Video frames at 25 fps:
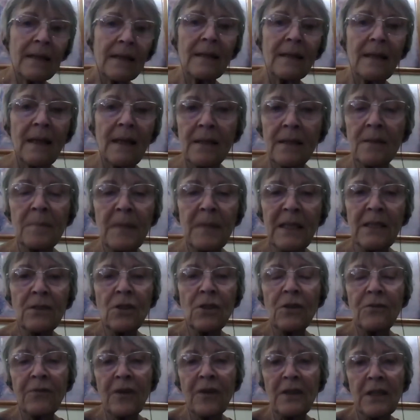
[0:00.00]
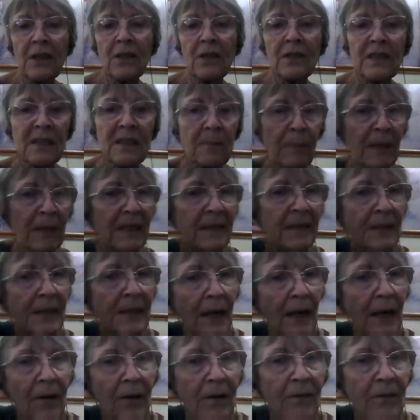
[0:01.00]
And I mean, you've only got to speak to
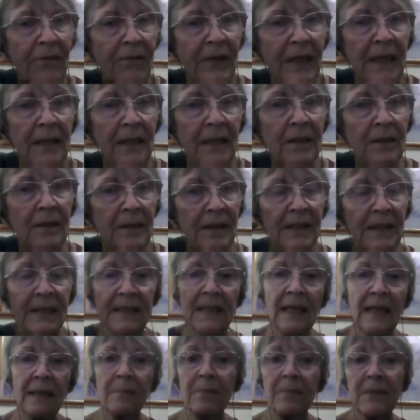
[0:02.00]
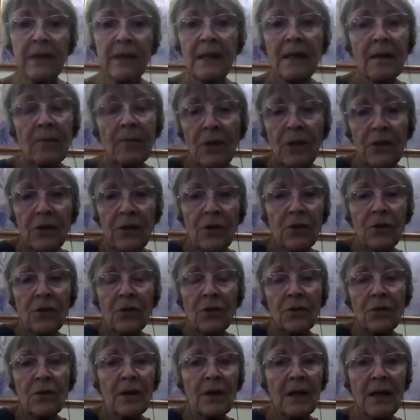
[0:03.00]
Karen Vidler, the same thing with
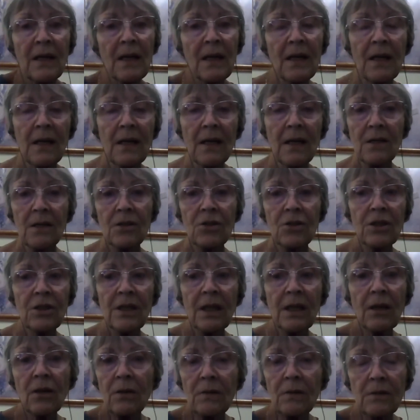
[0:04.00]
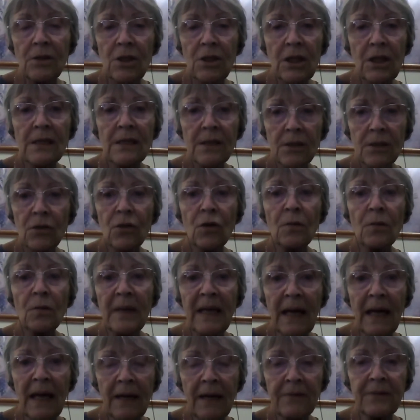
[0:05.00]
her. She saw me
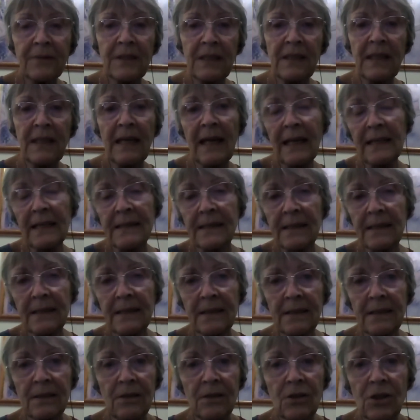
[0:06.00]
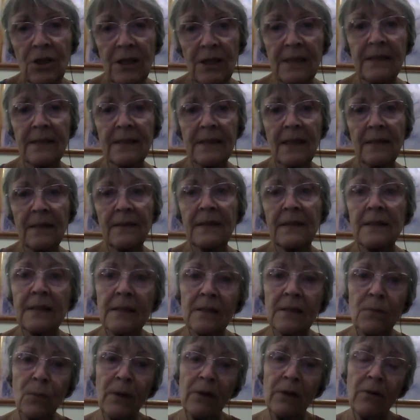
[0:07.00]
after the accident and she said, this is
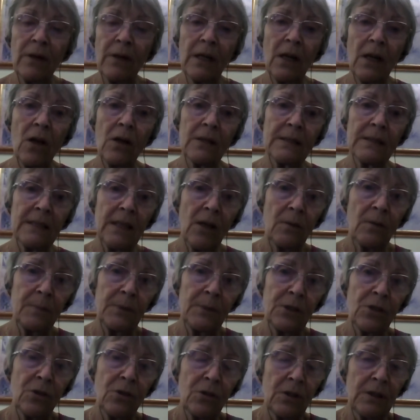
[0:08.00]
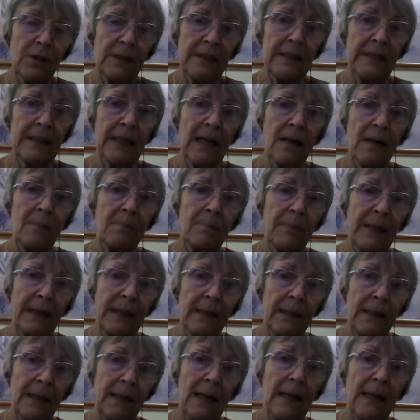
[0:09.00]
where I'd like the opportunity to come back
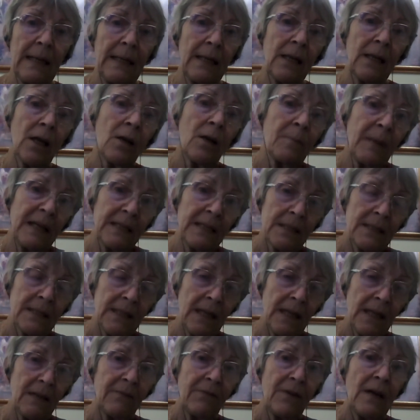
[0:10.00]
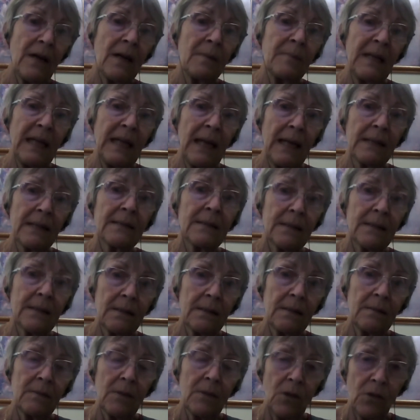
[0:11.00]
again and go back to that farming accident,
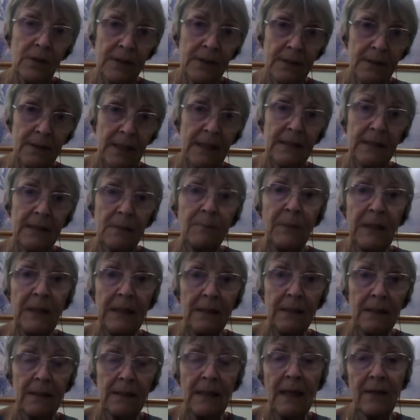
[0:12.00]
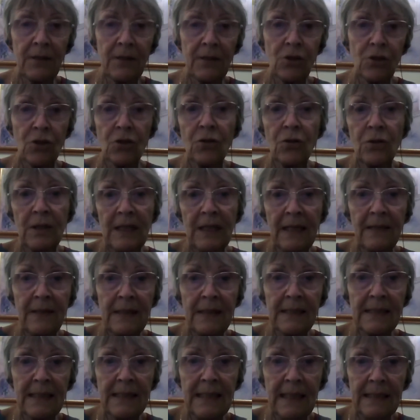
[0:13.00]
because that's been another journey in
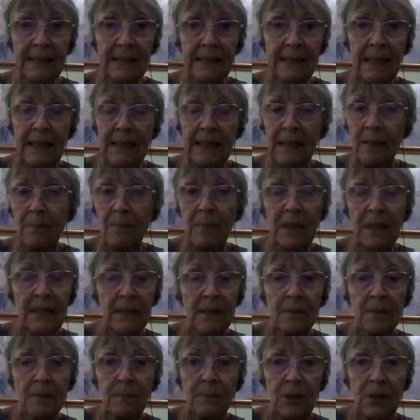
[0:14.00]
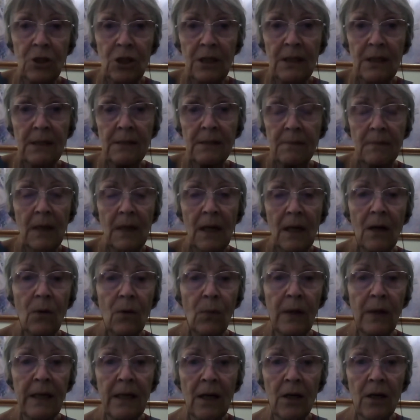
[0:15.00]
this last 18 months. But she
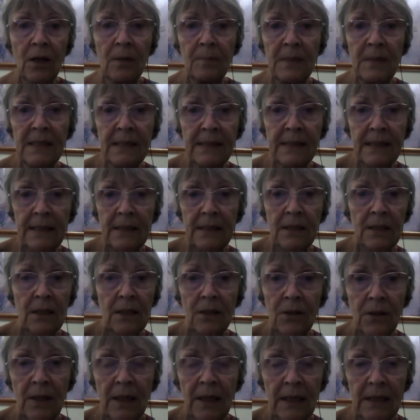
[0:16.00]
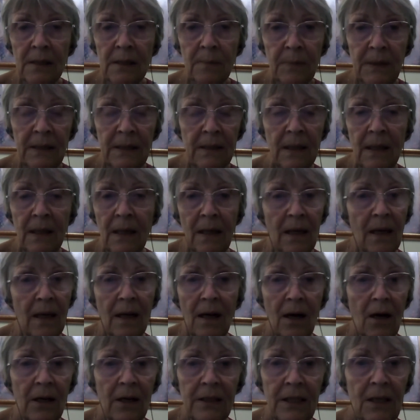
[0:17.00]
went home and said to her husband,
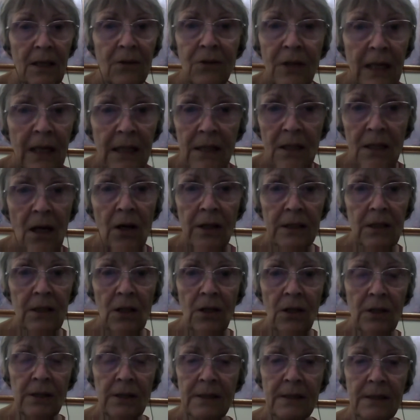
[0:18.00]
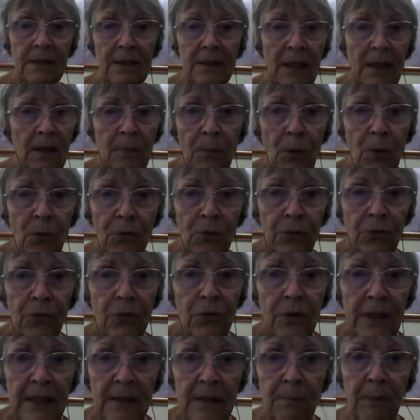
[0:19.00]
I don't think Di's going to pull through
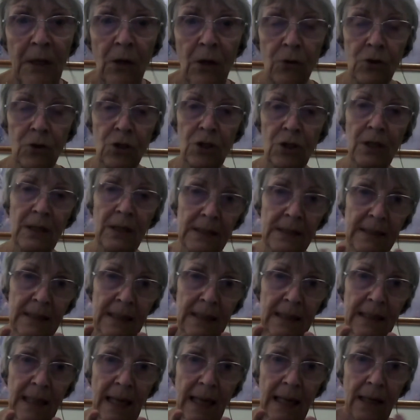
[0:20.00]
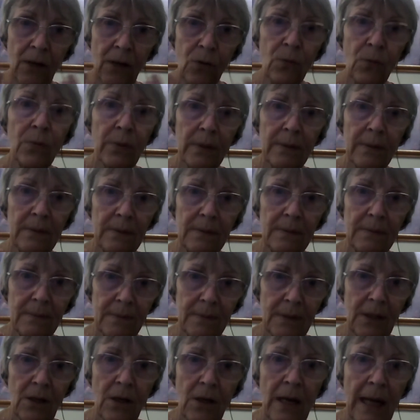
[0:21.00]
this, because she could see that look
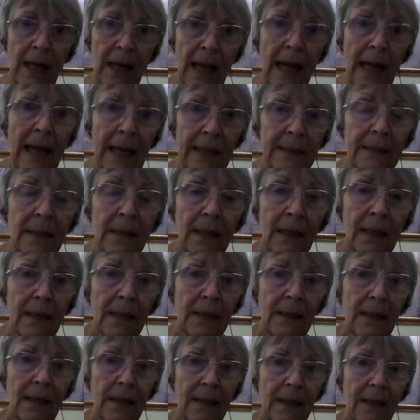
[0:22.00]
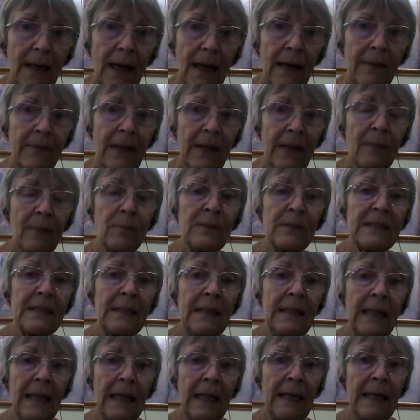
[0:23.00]
that I had. And that was in
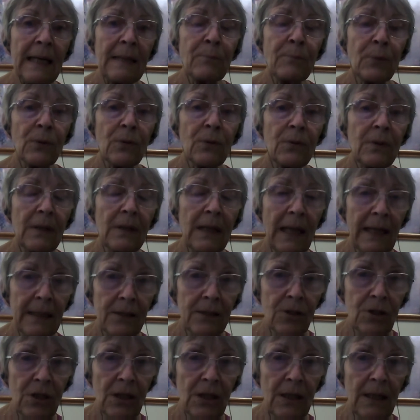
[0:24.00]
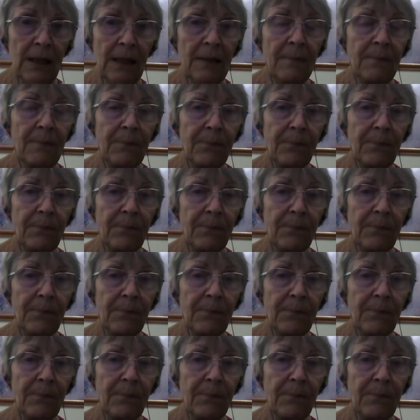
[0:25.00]
the April last year.